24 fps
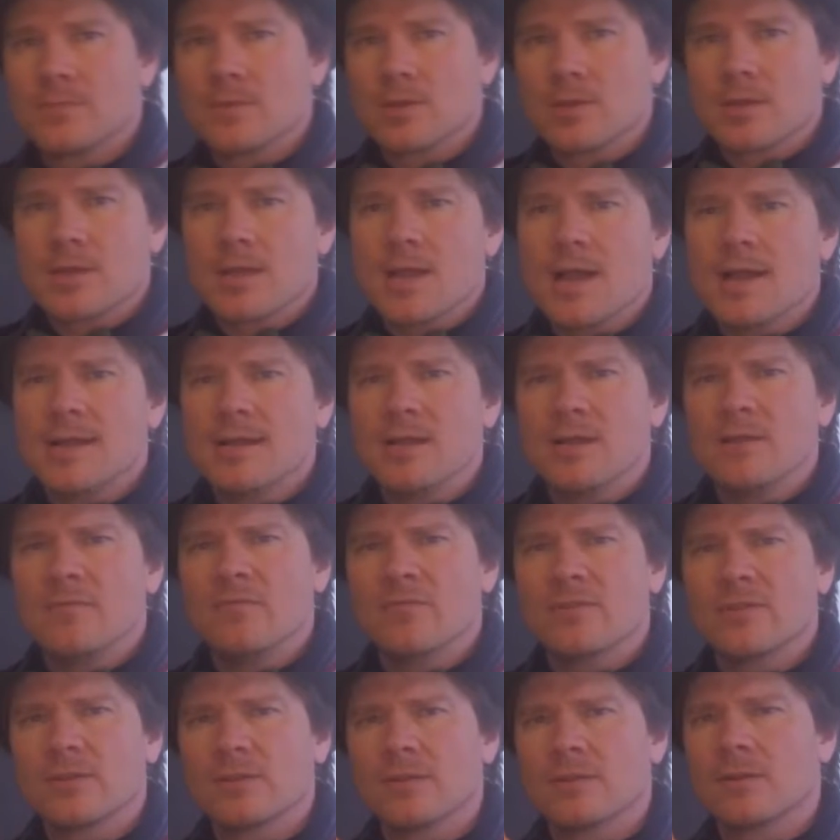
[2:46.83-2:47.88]
kind
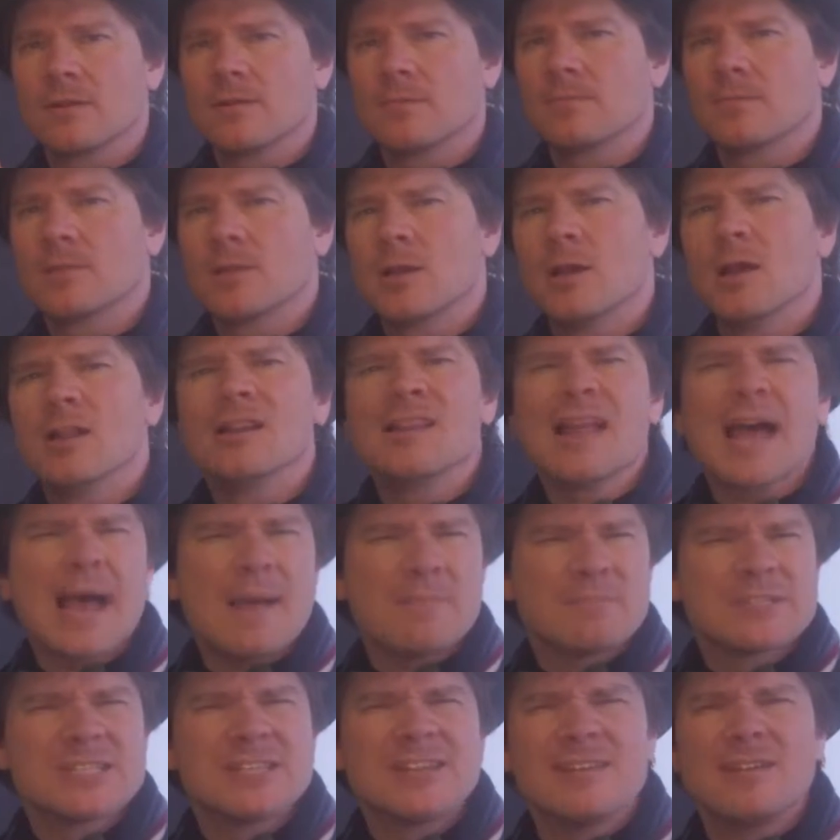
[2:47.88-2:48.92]
of
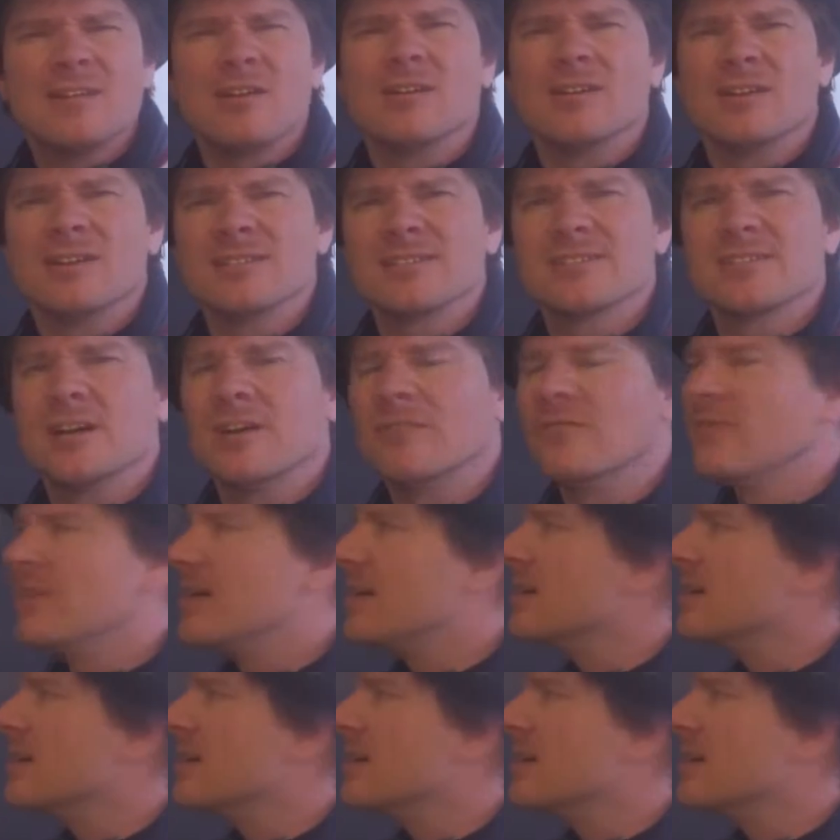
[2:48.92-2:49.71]
collapse in on itself